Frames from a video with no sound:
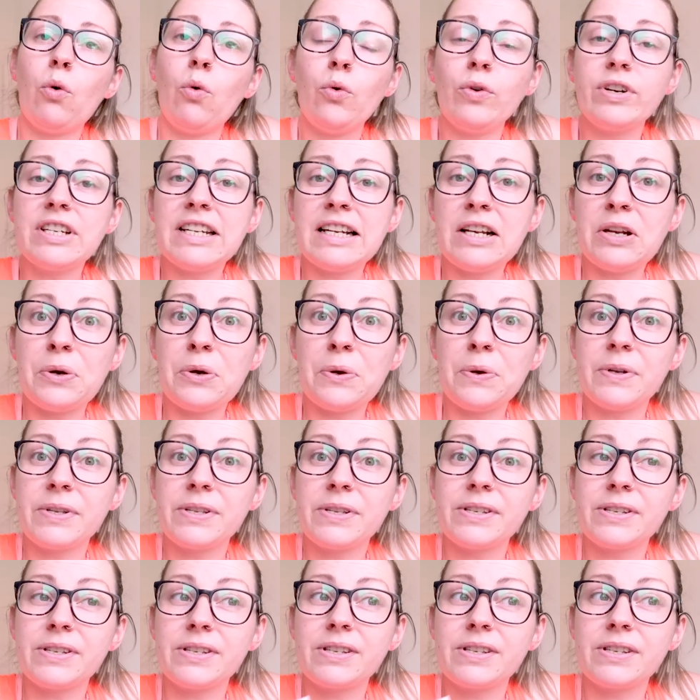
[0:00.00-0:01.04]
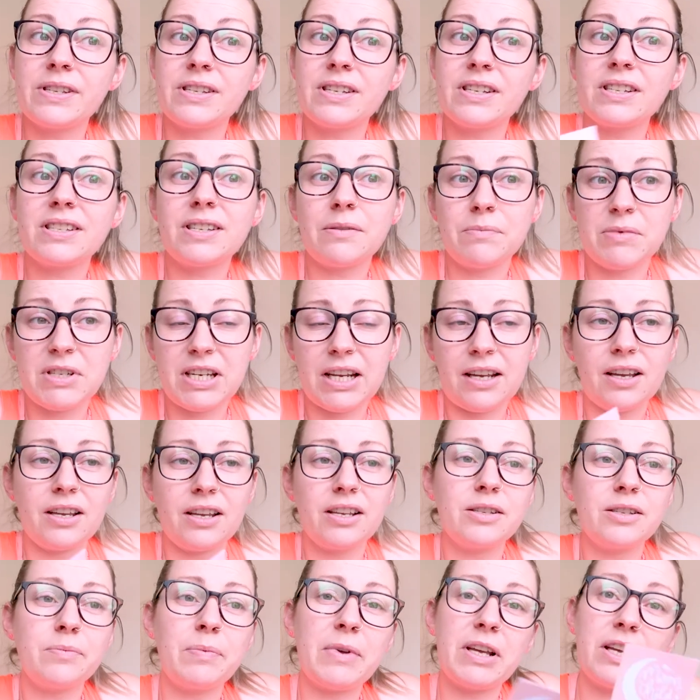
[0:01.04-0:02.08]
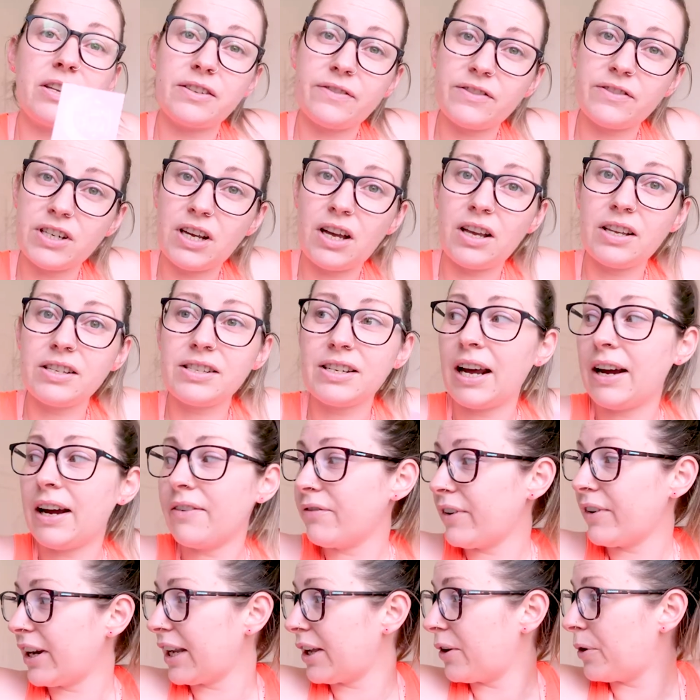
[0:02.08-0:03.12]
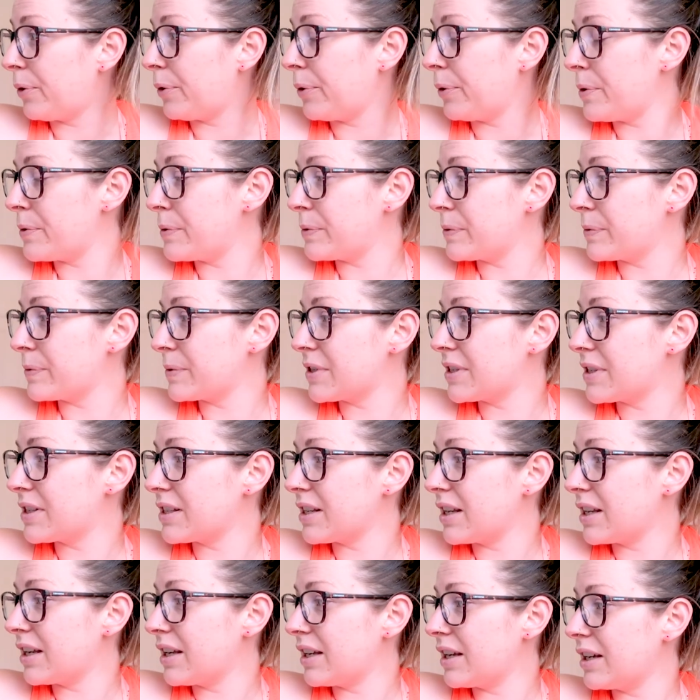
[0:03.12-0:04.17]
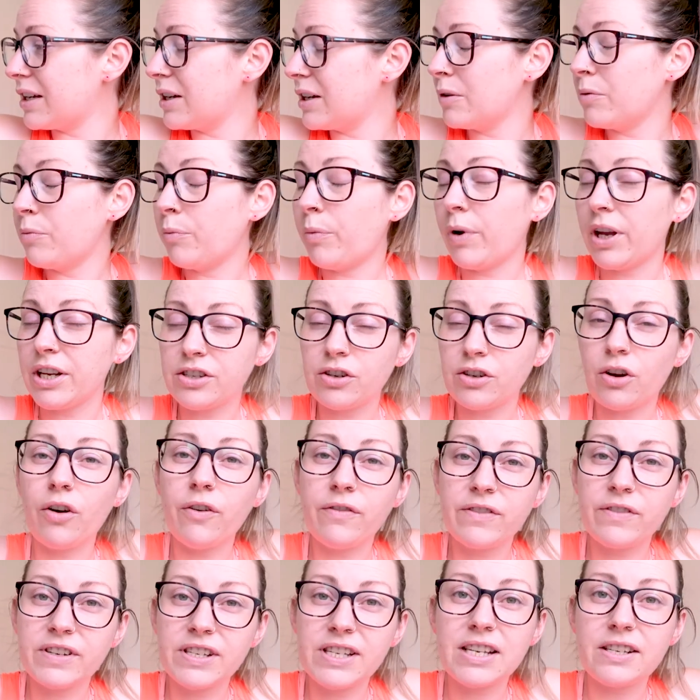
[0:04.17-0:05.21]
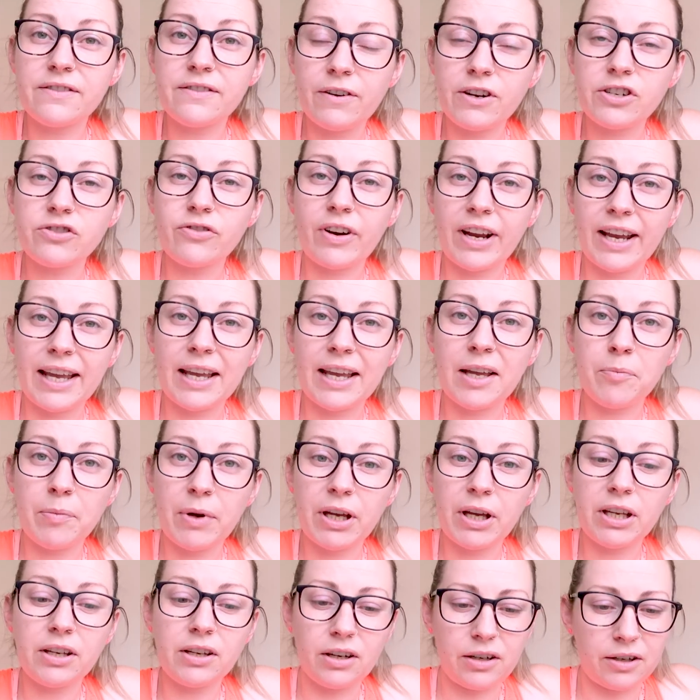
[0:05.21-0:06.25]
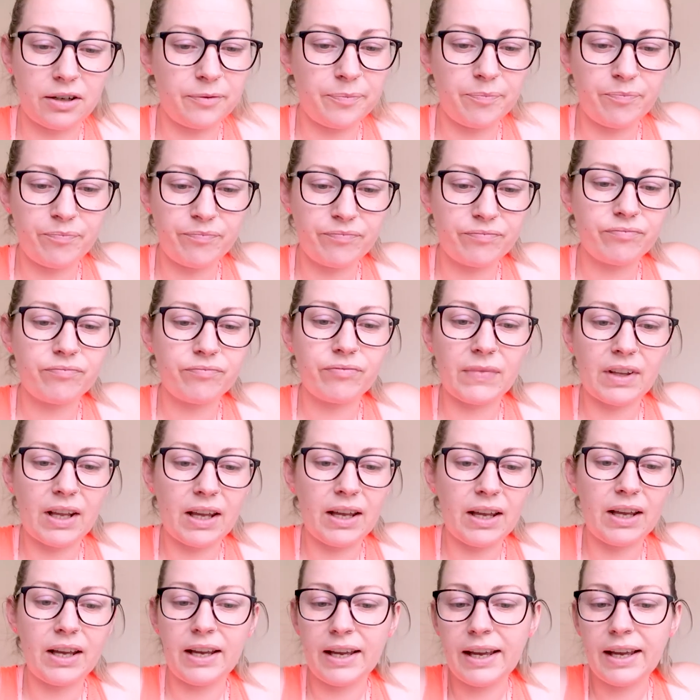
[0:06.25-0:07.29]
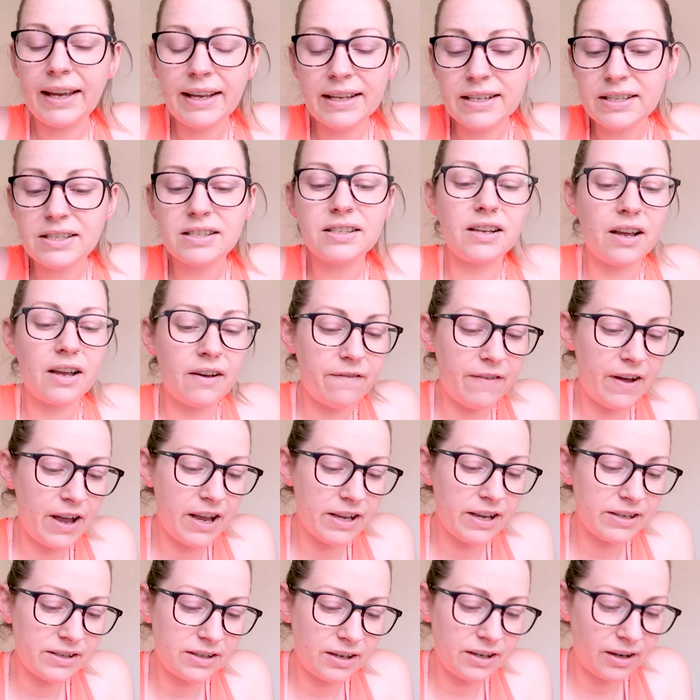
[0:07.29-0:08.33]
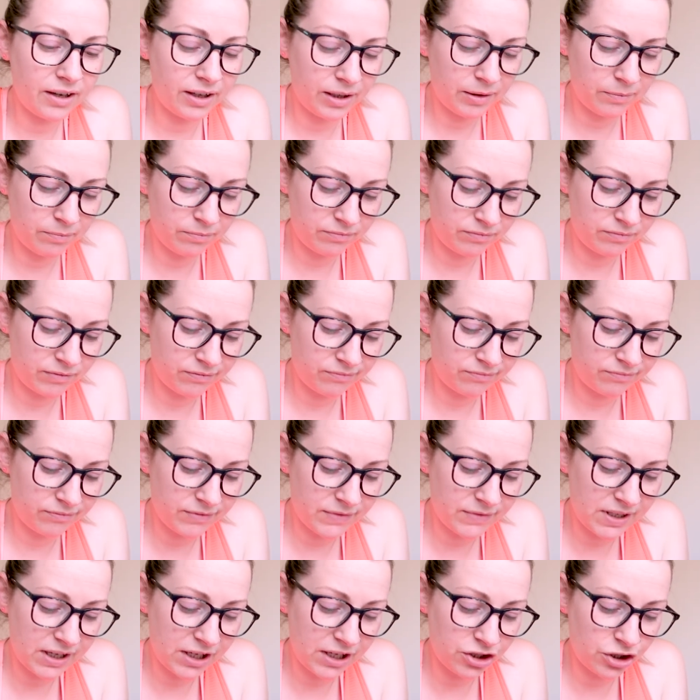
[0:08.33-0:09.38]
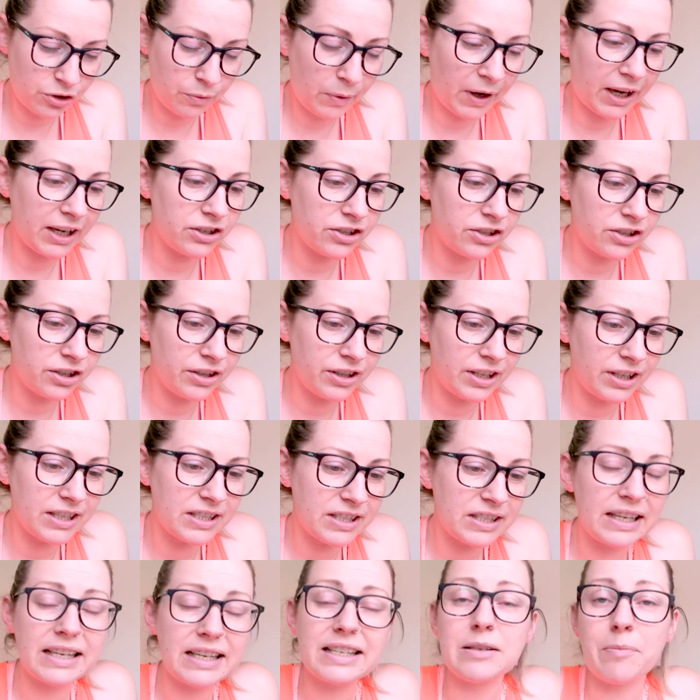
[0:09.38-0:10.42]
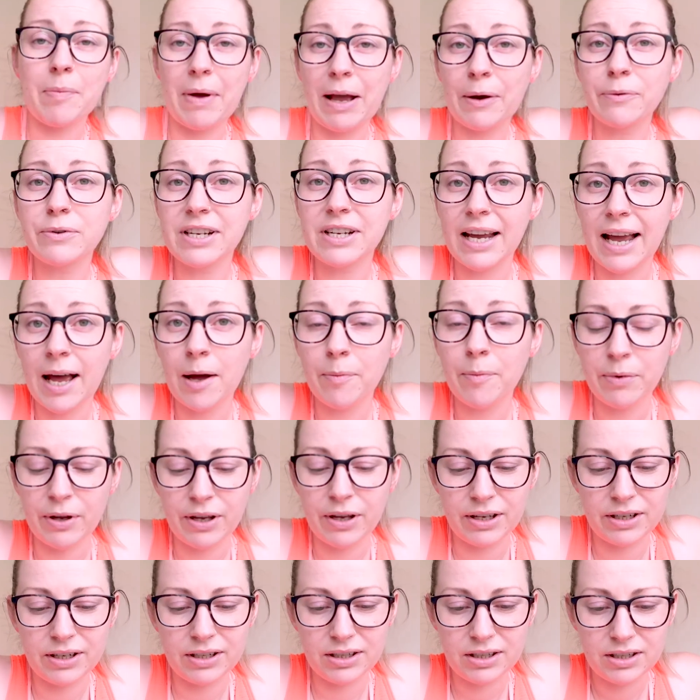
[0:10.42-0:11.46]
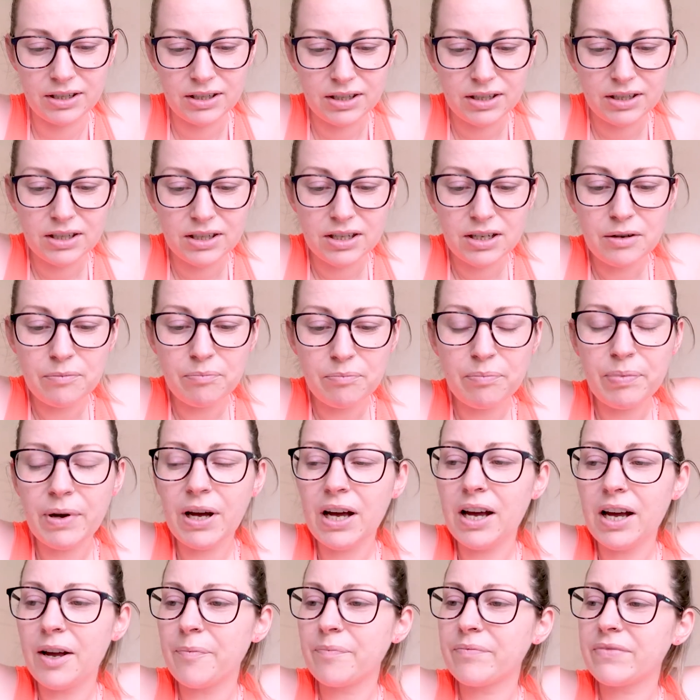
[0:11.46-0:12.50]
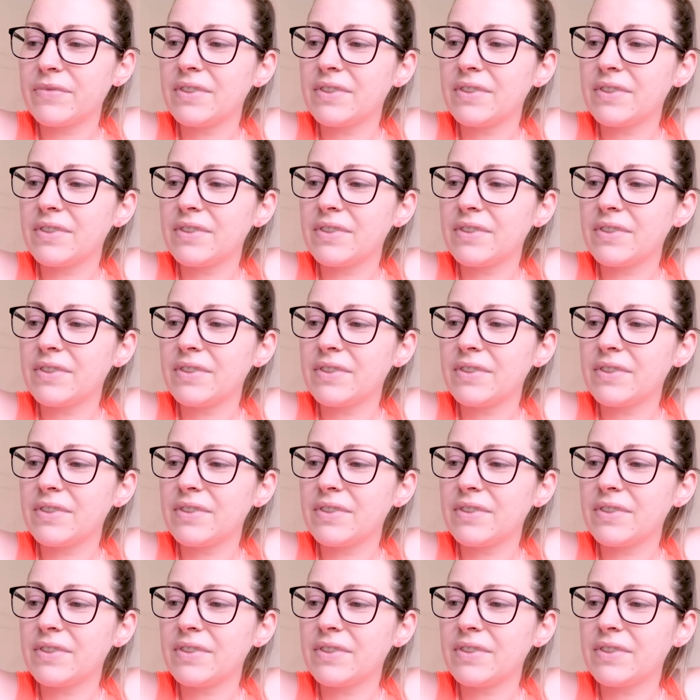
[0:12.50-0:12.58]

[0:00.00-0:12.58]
Already lost some stickers because of dust and wrinkles, which obviously is frustrating, but you know, it's a first time situation, these things are bound to happen. But